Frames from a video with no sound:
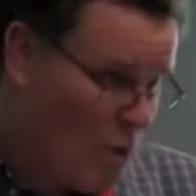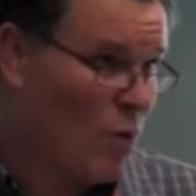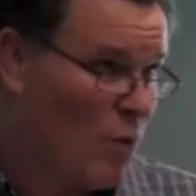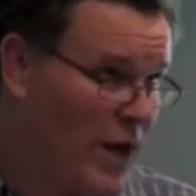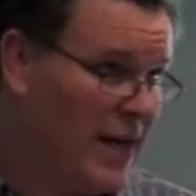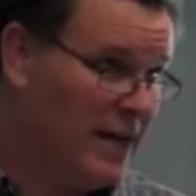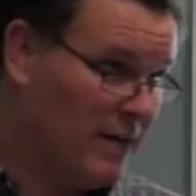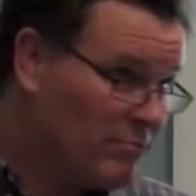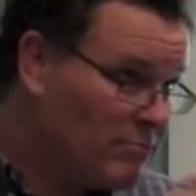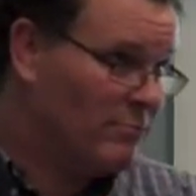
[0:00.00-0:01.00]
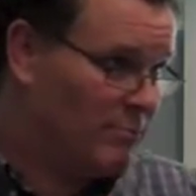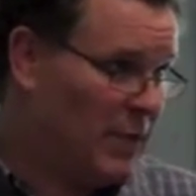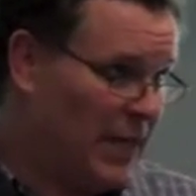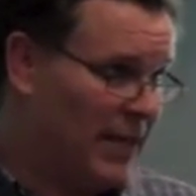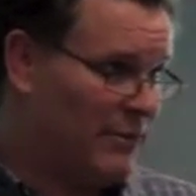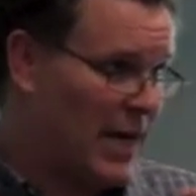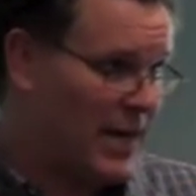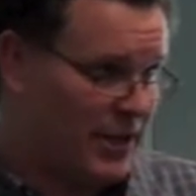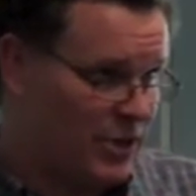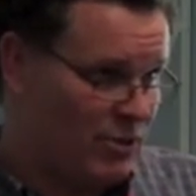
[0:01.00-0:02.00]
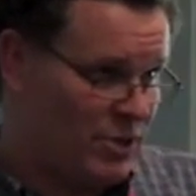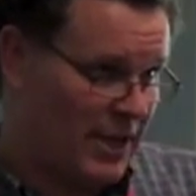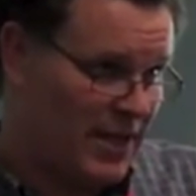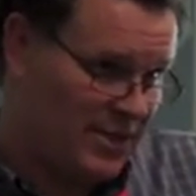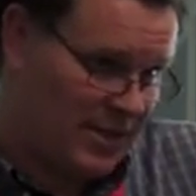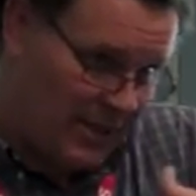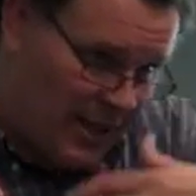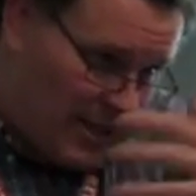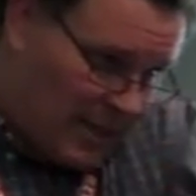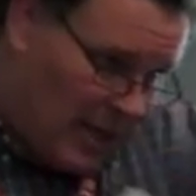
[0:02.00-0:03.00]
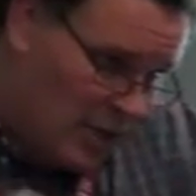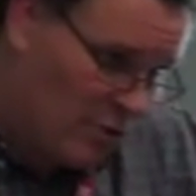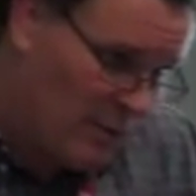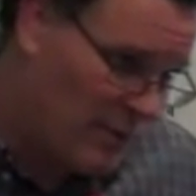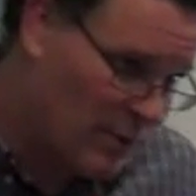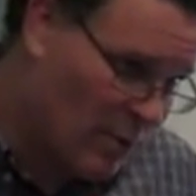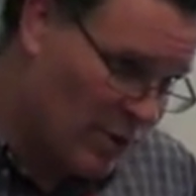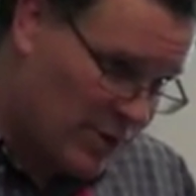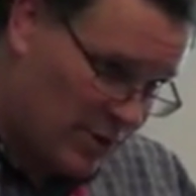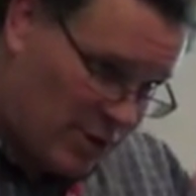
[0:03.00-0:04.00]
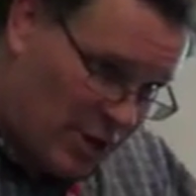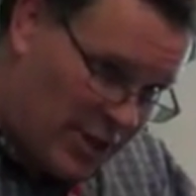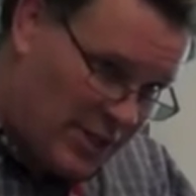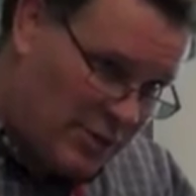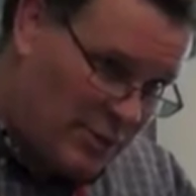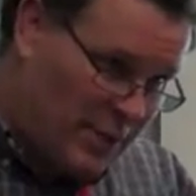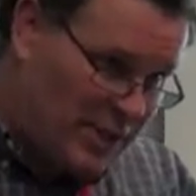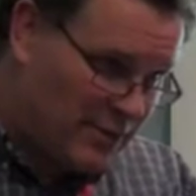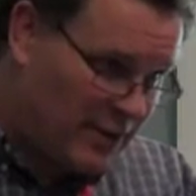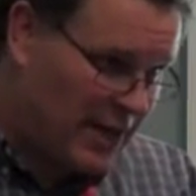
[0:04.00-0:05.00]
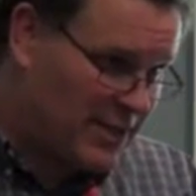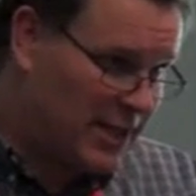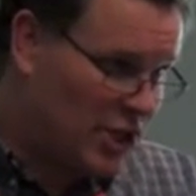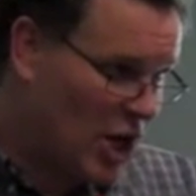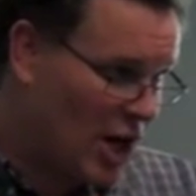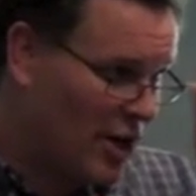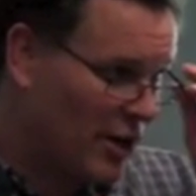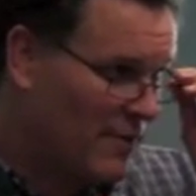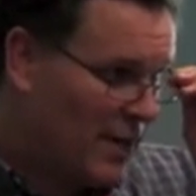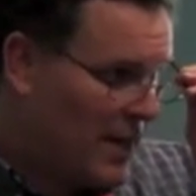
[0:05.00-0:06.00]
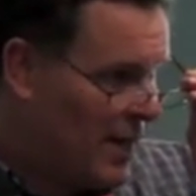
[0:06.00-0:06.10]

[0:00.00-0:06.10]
What we believe an anecdote is in the classroom, if you want to turn it into a piece of ELT jargon,